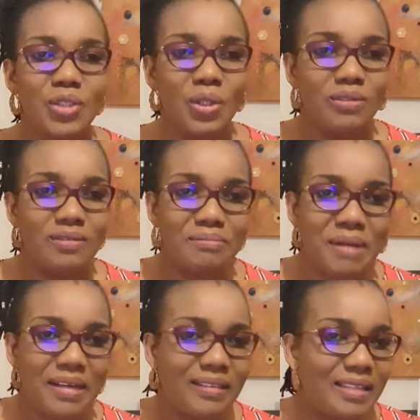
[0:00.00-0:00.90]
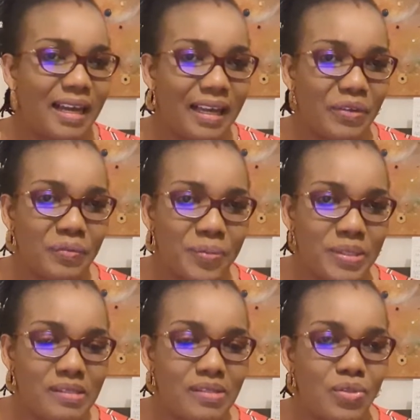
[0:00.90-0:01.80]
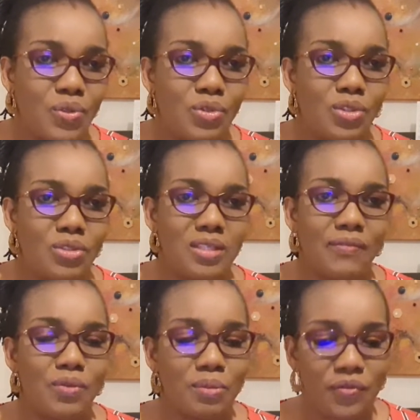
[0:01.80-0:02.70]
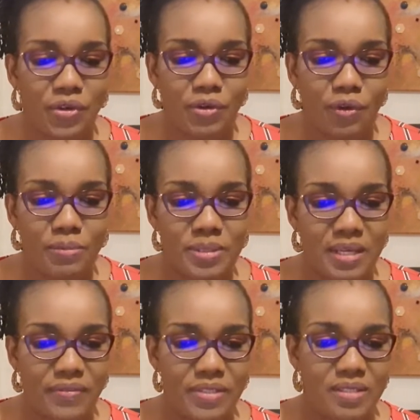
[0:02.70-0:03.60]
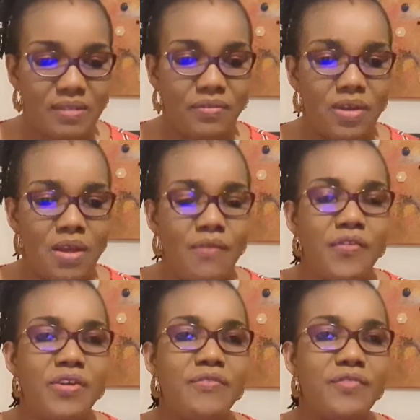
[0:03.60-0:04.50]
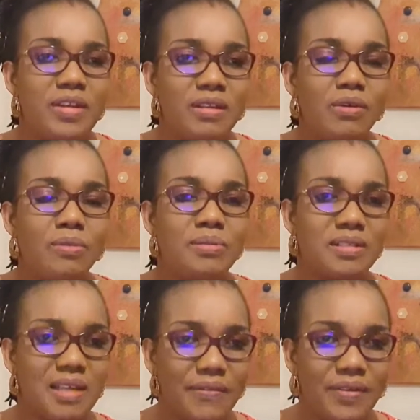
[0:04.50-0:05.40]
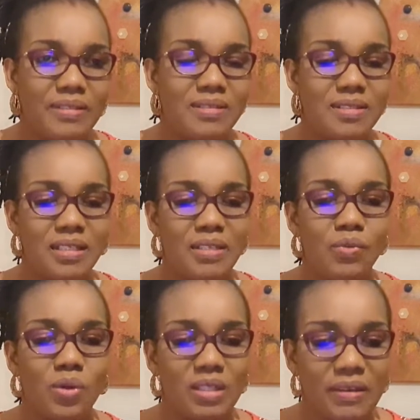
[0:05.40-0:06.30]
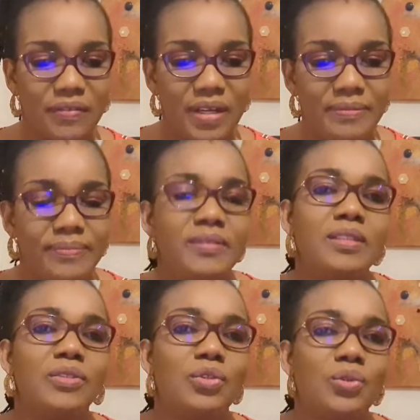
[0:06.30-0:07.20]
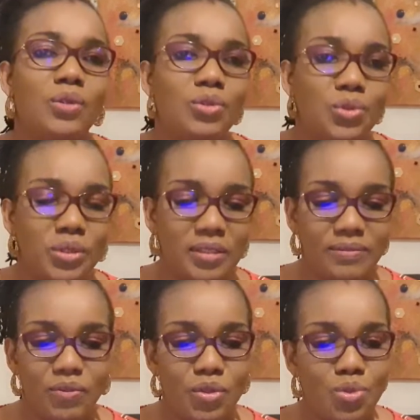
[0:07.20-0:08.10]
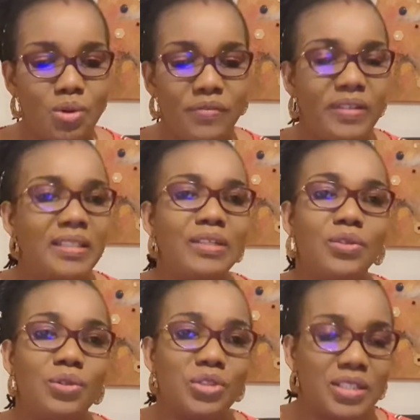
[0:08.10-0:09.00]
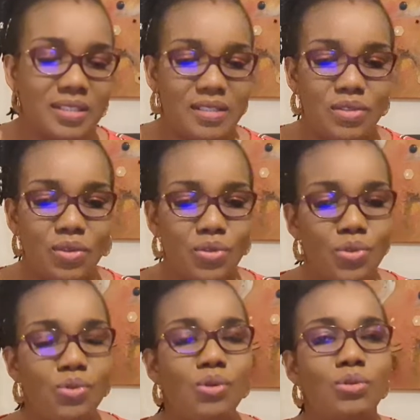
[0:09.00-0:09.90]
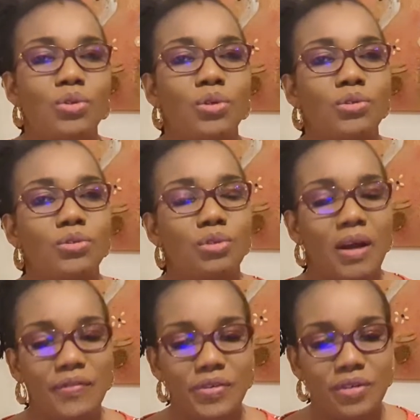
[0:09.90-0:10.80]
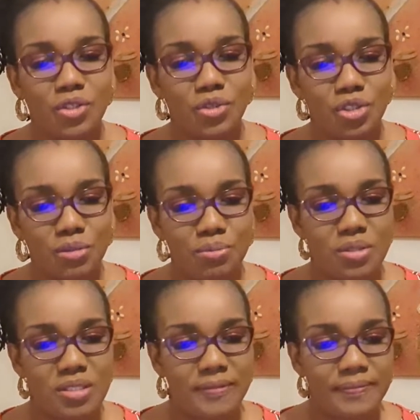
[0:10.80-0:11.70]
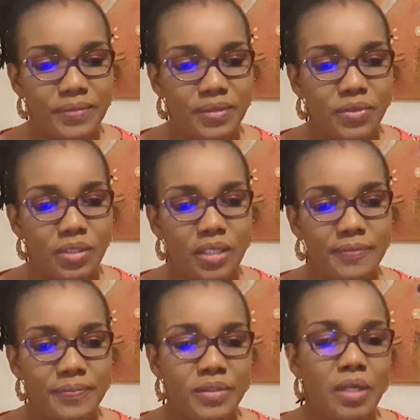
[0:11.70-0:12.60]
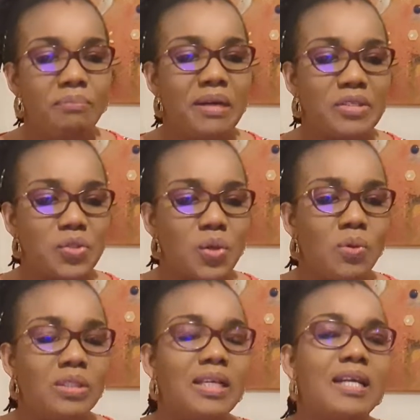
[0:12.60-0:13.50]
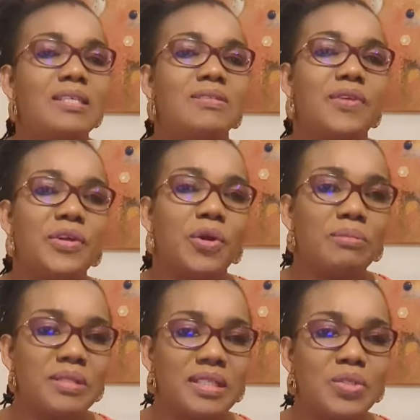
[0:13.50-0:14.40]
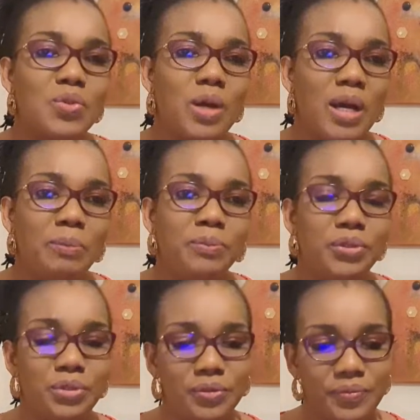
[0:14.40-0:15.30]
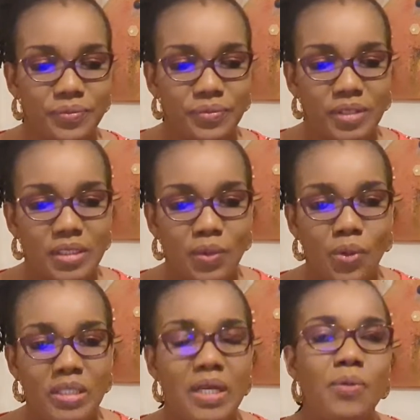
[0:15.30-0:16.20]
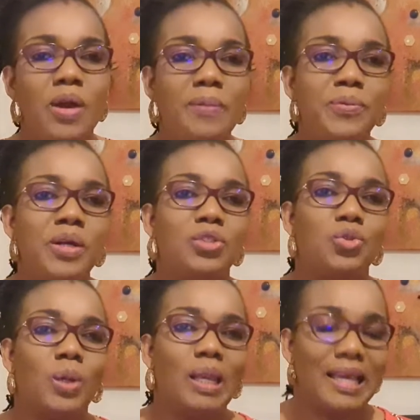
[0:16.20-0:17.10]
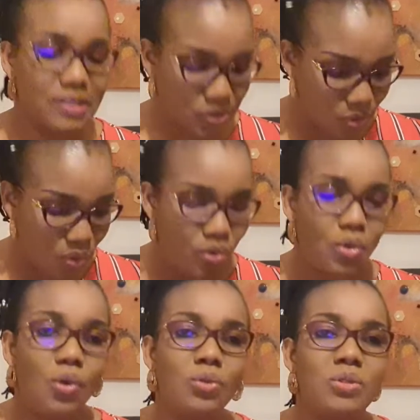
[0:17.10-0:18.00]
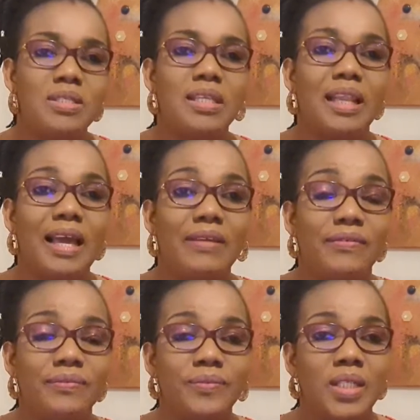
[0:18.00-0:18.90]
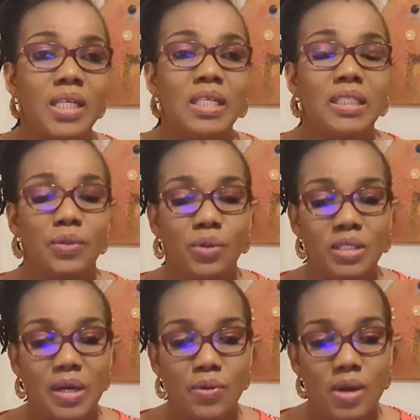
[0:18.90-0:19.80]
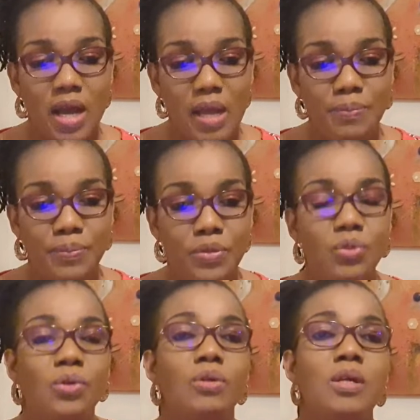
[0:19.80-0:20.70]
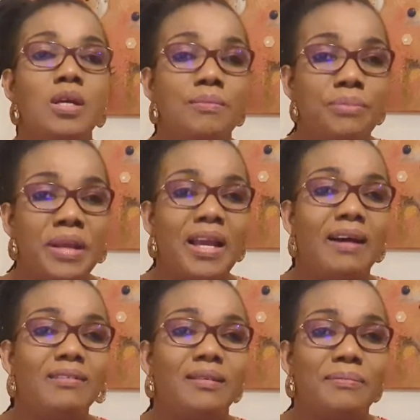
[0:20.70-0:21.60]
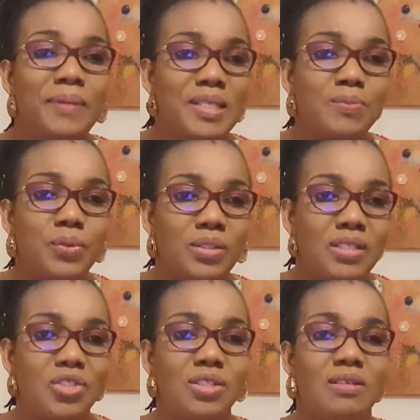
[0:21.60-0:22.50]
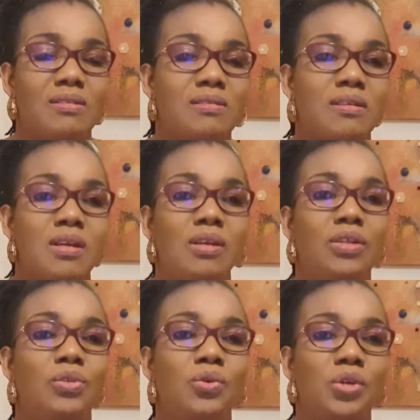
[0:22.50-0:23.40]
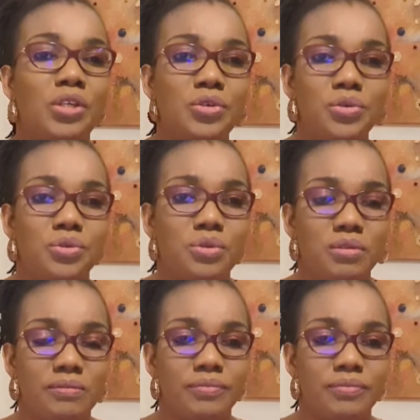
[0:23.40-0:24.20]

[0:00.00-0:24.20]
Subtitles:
Don't marry that kind of person. So you just have to be very observative, very, very observant in whatever you are doing with whoever that you're dating or you have a relationship with. Okay? Marry someone that is very committed to help you. The one that will help you actualize your goals in life. The one that will help, bring out the best potentials, in you.